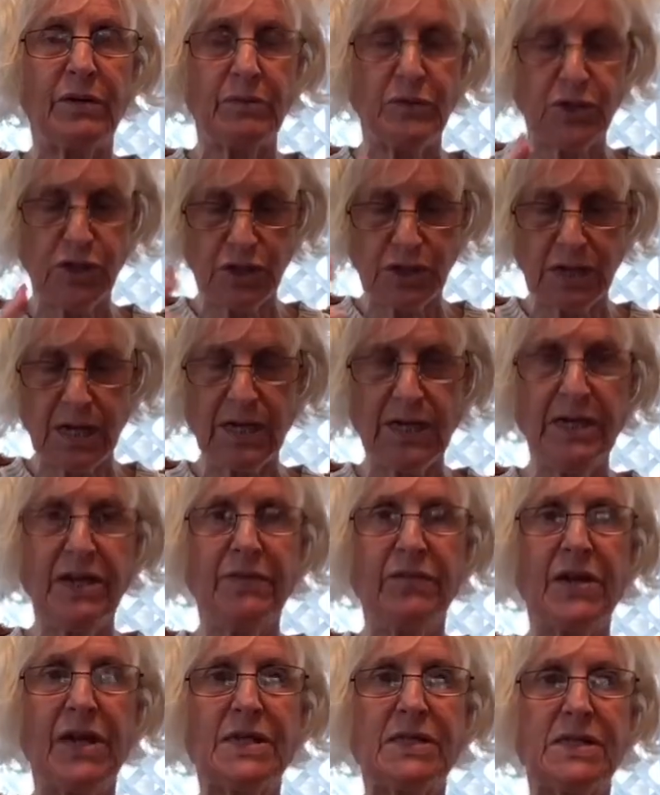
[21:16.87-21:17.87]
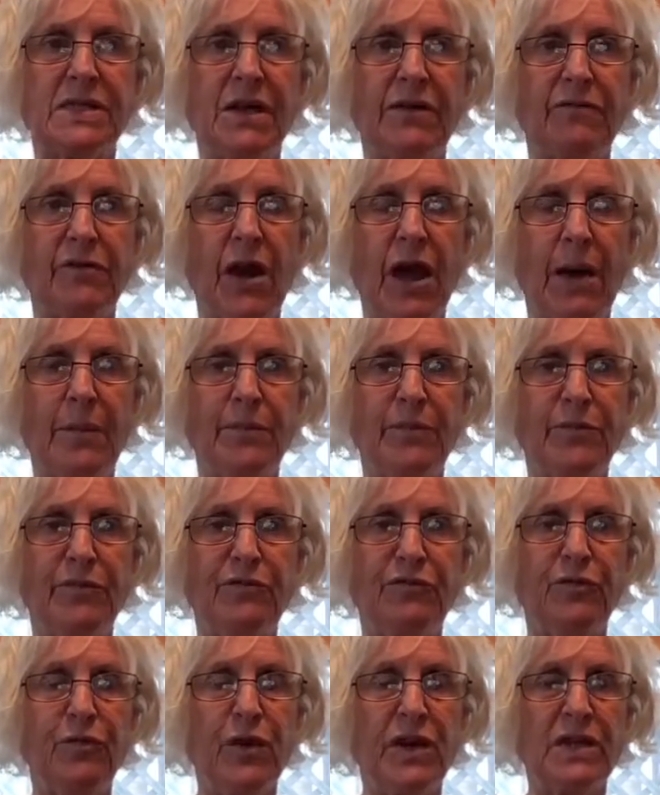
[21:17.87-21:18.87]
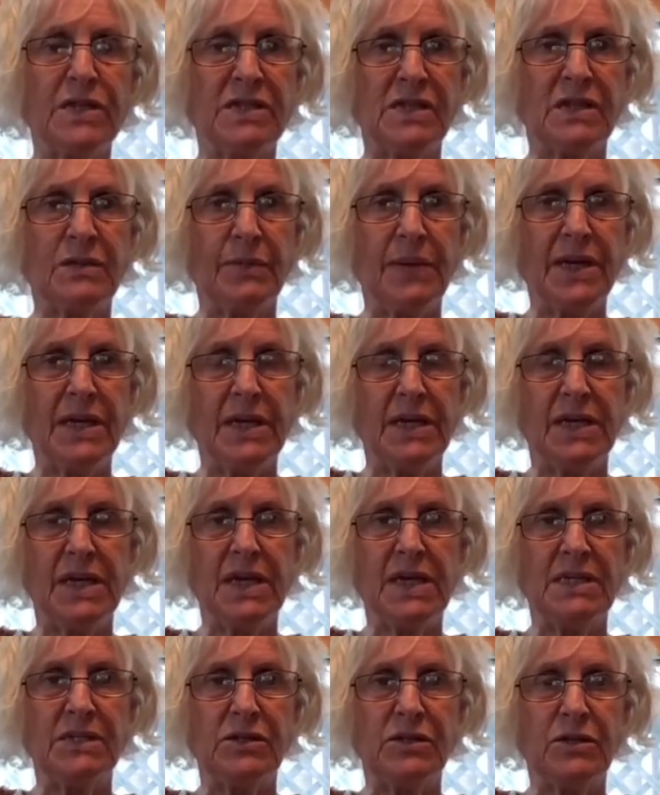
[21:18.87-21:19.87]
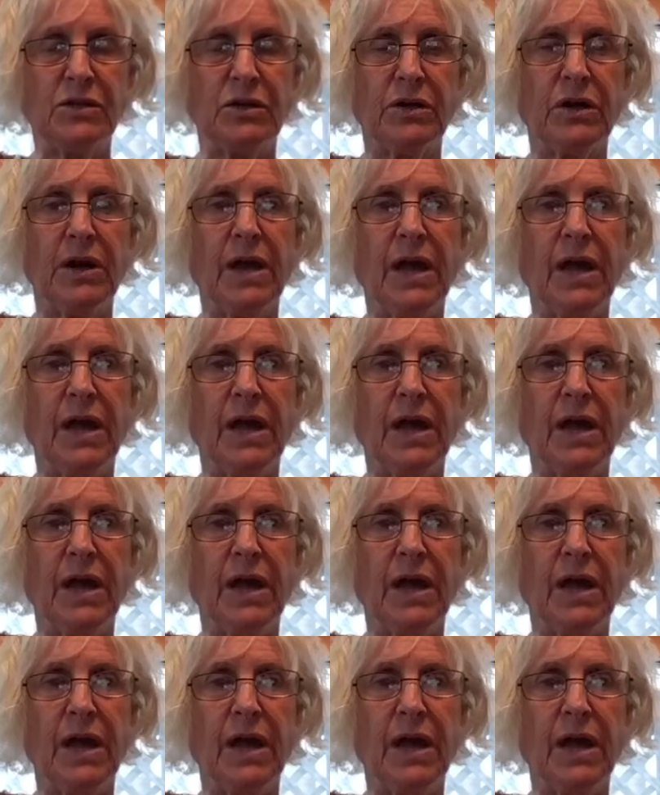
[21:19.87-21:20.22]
We're just going to leave it as never happened before because it'll make it easier.